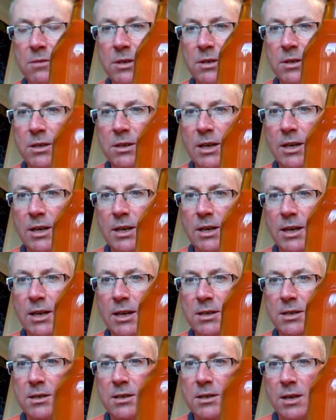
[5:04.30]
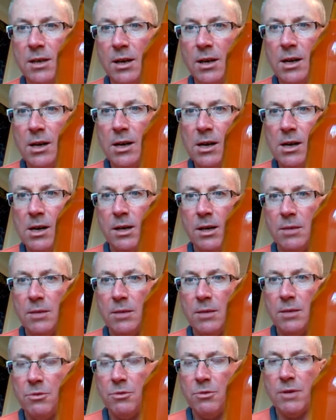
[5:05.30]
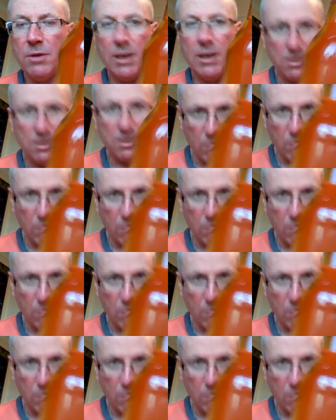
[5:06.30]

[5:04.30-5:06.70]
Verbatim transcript: which is kits. Brewing kits